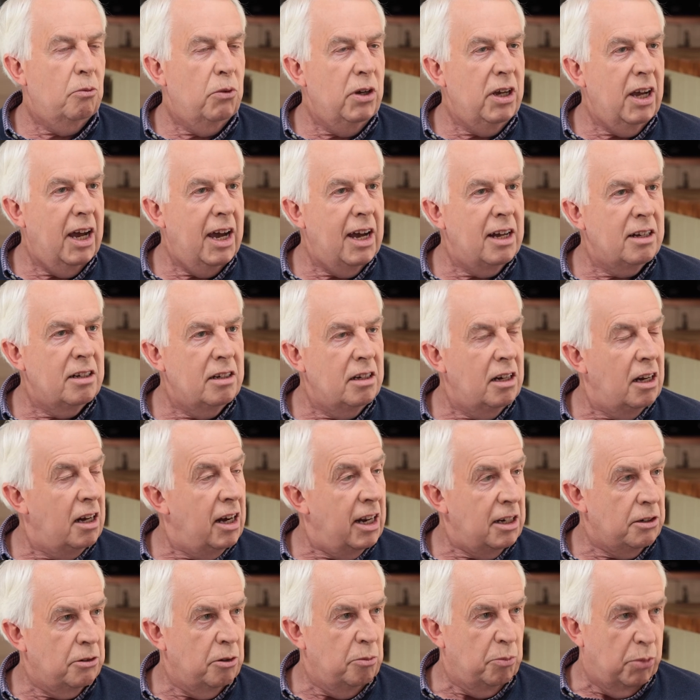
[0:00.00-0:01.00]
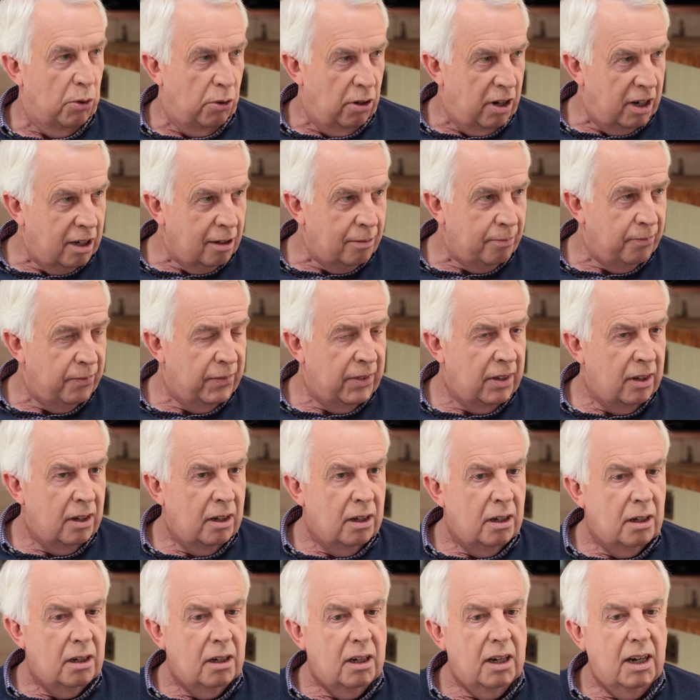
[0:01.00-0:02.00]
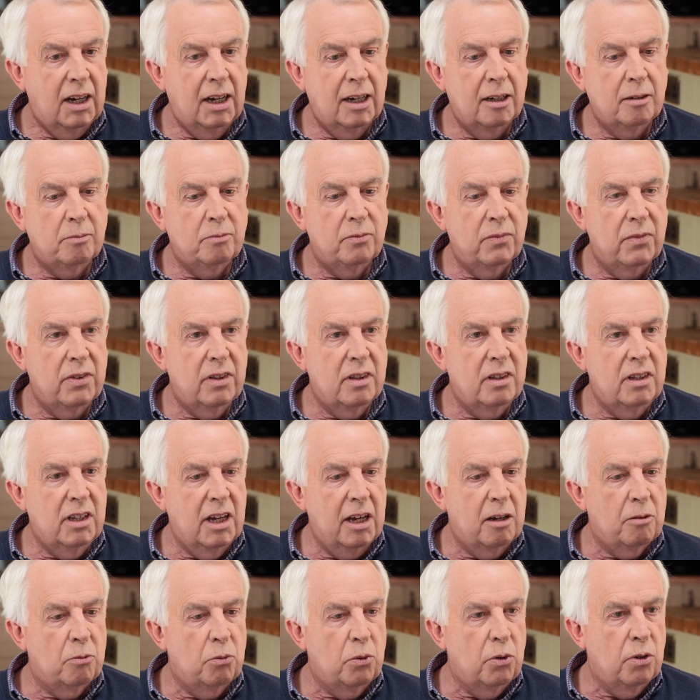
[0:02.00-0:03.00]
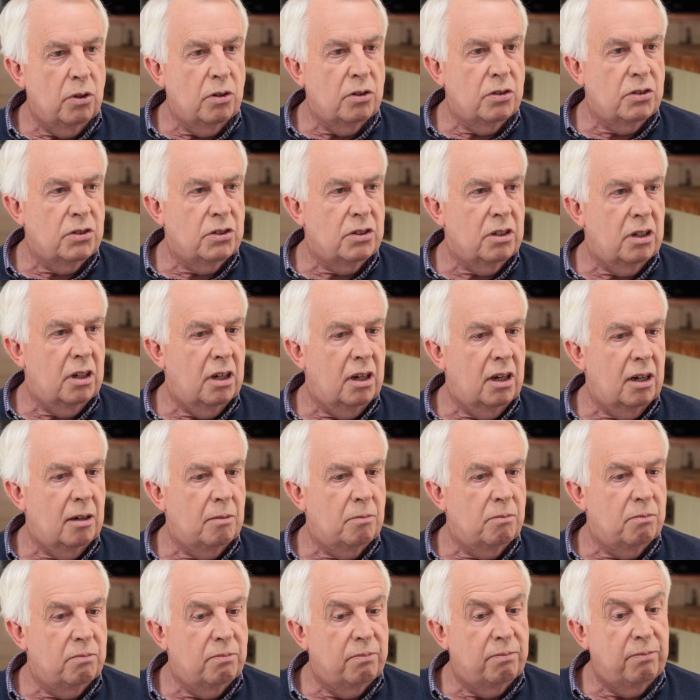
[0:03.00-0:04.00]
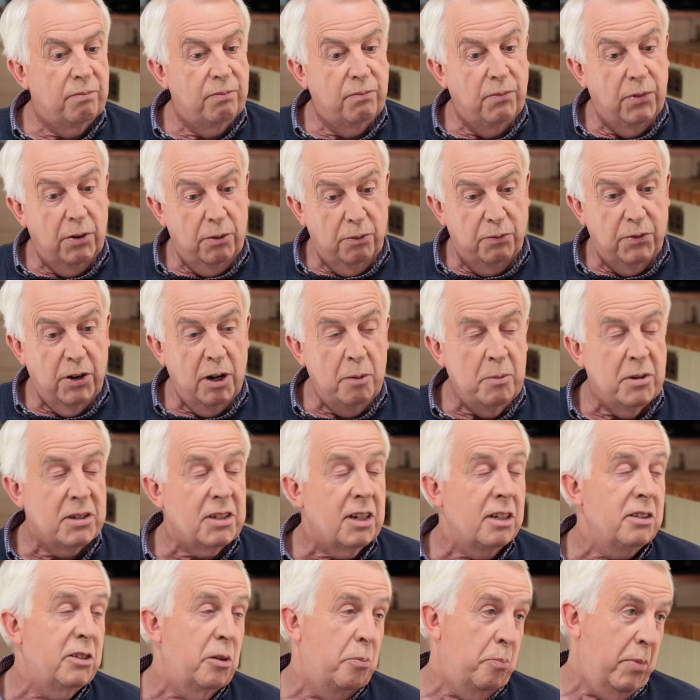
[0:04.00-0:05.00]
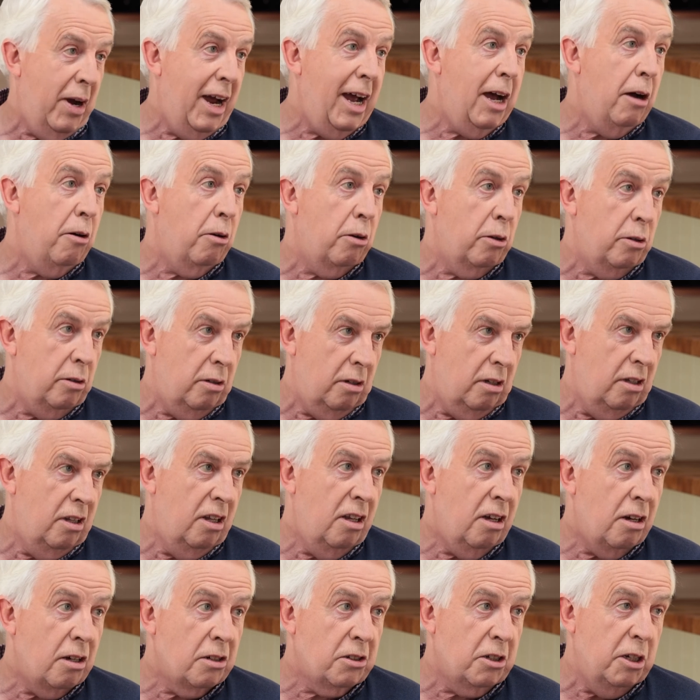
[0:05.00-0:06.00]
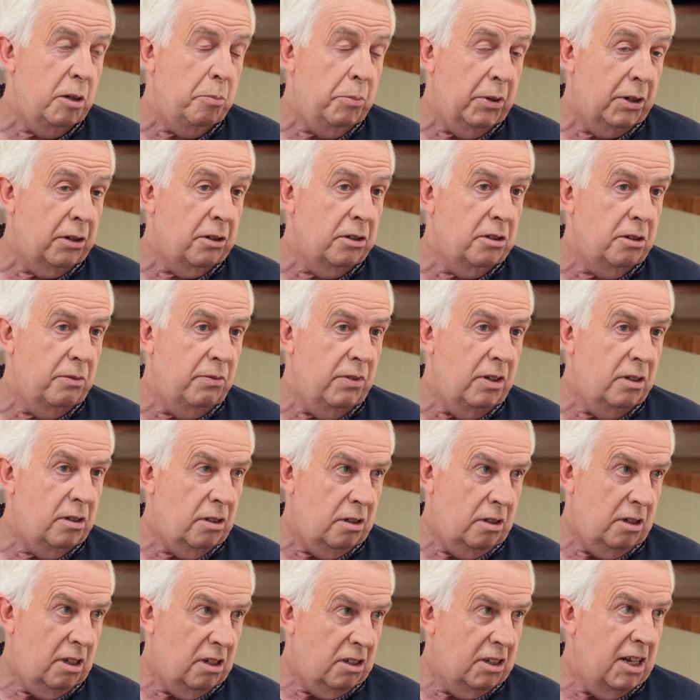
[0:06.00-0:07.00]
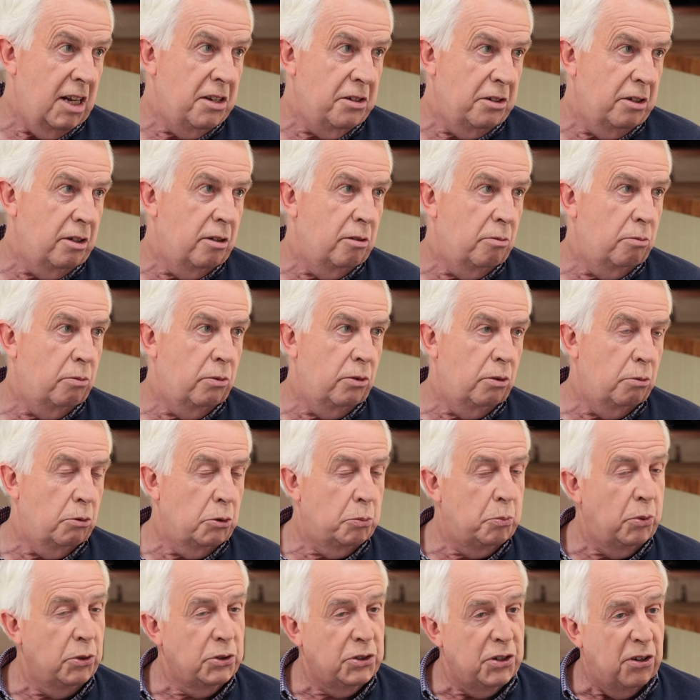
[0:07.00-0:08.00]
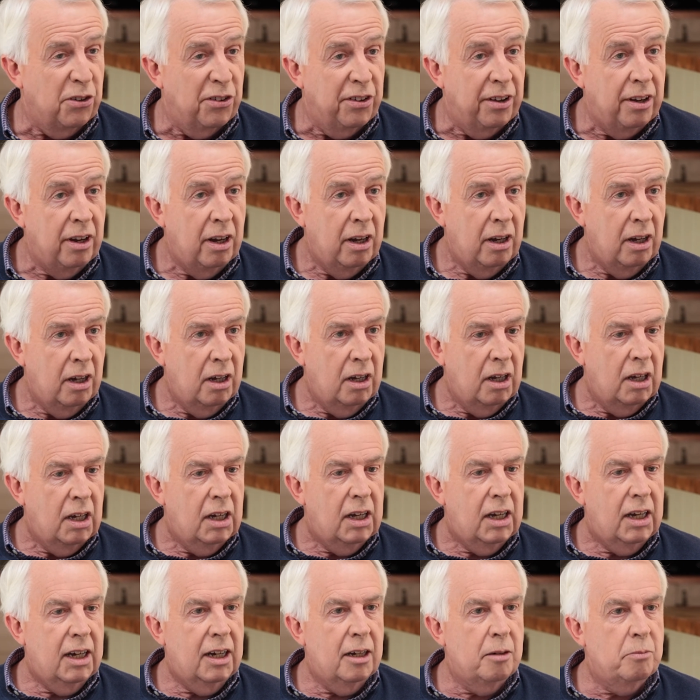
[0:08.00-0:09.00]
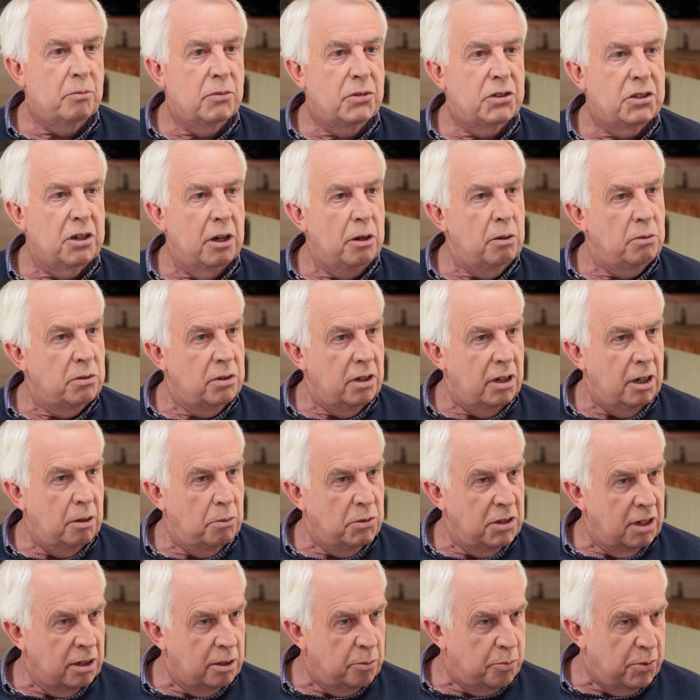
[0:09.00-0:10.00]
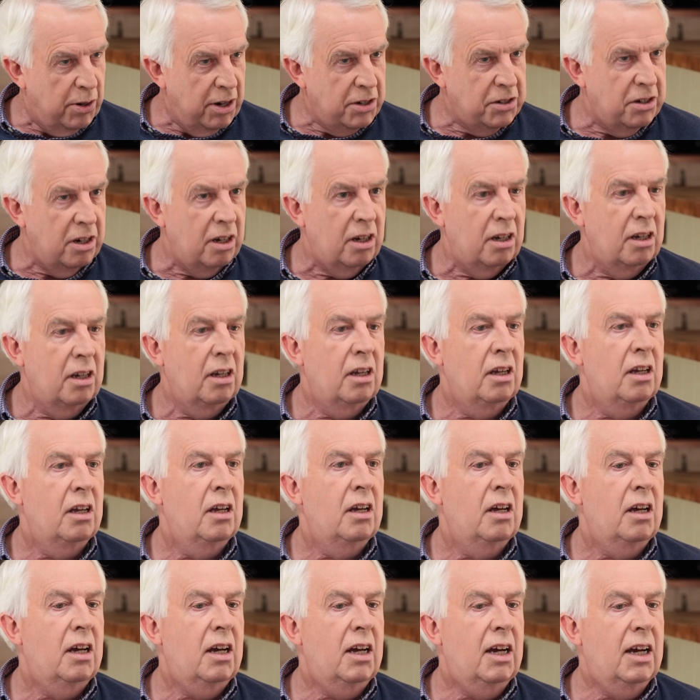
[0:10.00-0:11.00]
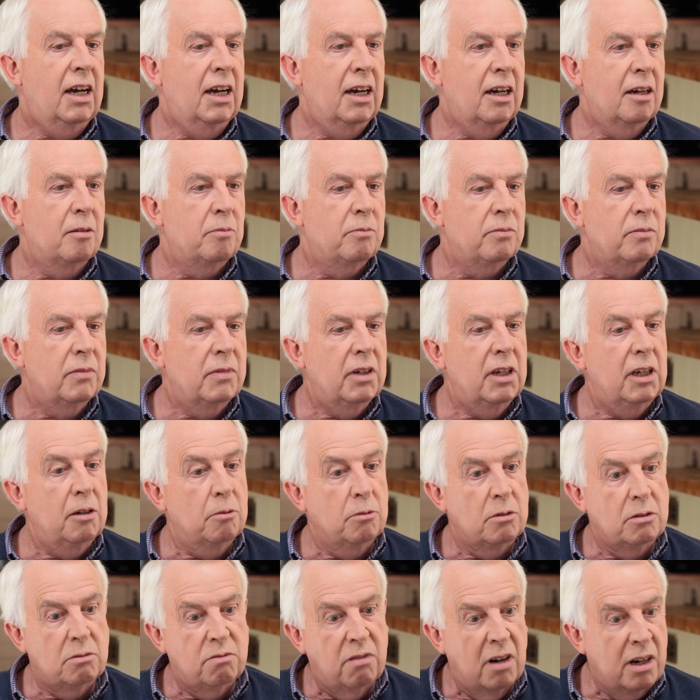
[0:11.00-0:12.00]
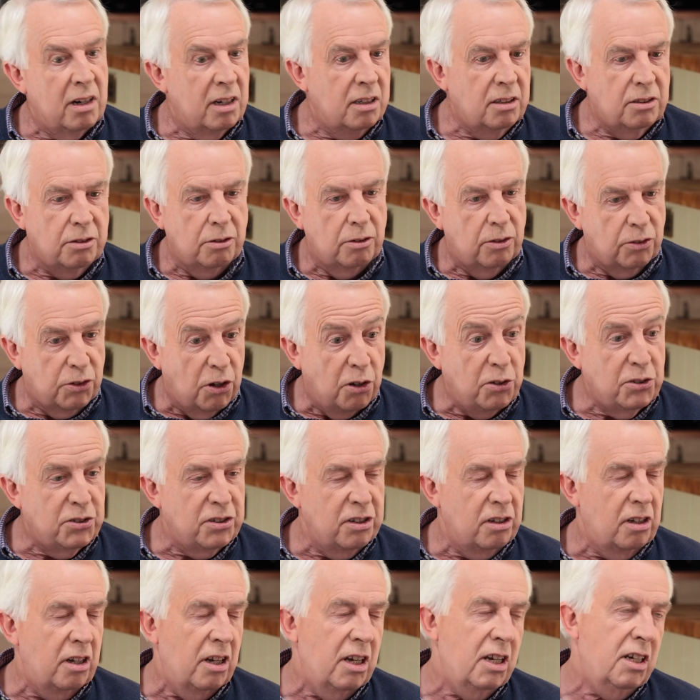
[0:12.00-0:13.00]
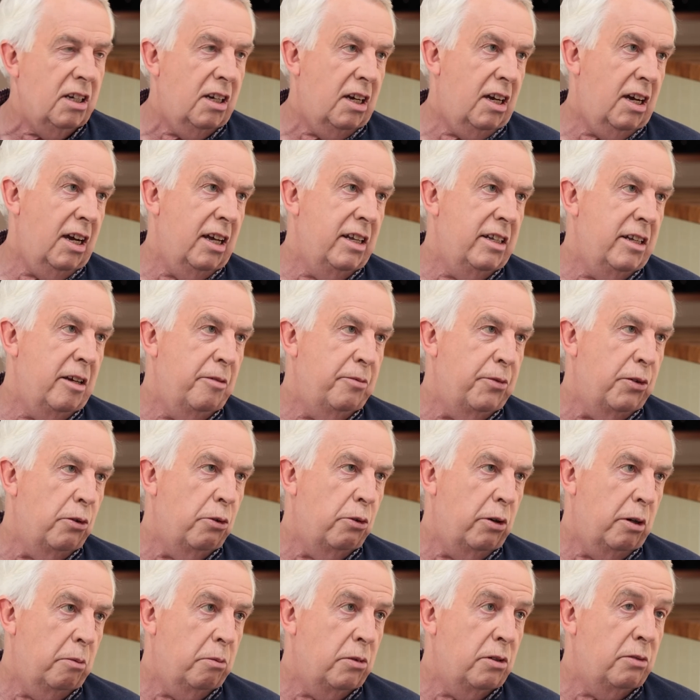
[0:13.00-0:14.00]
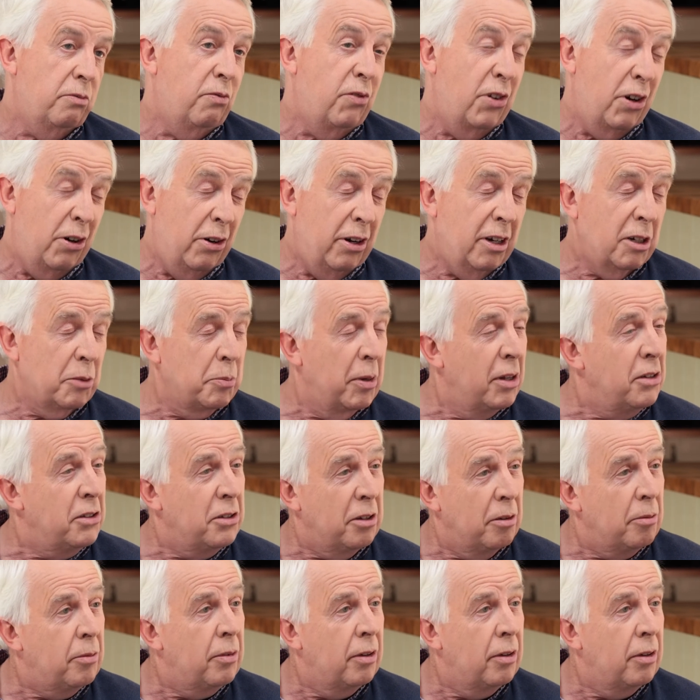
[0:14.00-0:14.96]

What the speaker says: We had an electric boiler that was very much underpowered, largely because of this extension that was put on. So it was under pressure, it was running sort of constantly, and therefore it was very expensive.